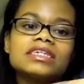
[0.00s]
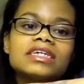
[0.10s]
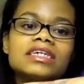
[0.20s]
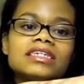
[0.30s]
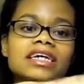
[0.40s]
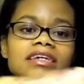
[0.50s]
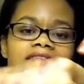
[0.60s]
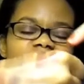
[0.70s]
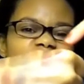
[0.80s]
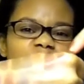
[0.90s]
and yeah,
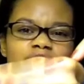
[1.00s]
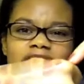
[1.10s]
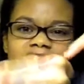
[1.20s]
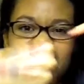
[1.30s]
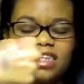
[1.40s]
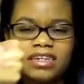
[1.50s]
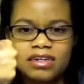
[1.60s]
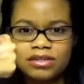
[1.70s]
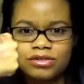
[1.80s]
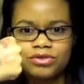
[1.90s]
just rusty
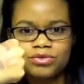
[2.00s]
colors